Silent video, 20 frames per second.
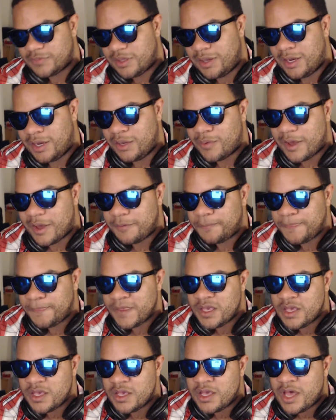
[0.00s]
Anyway,
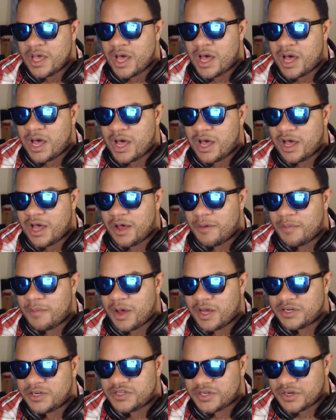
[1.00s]

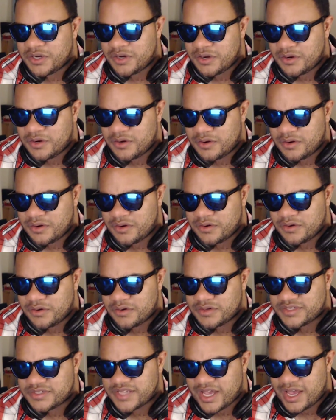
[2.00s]

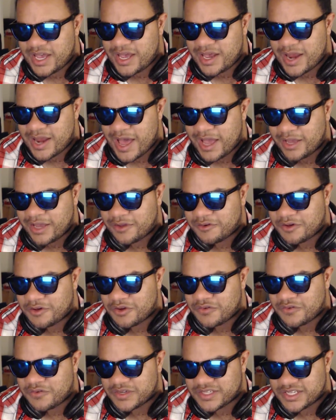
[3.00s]
Hunter said I
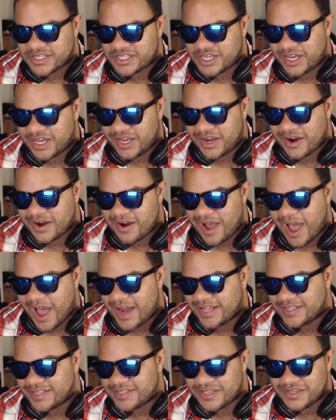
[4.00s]
couldn't resist Chaingear. I
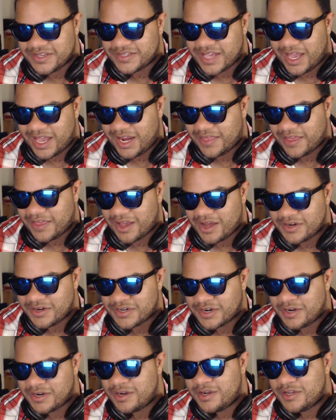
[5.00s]
didn't see you say anything,
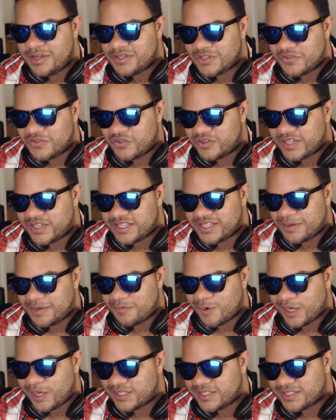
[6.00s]
Hunter. So if you said
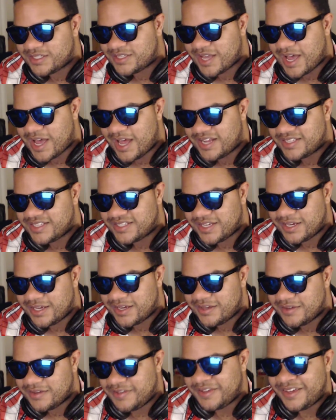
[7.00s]
something racist, I didn't say
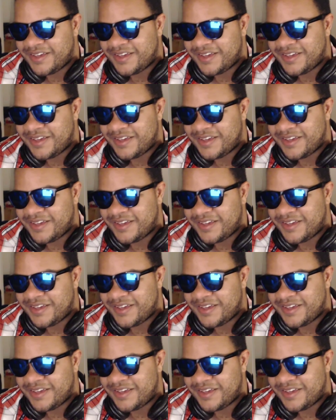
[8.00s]
it.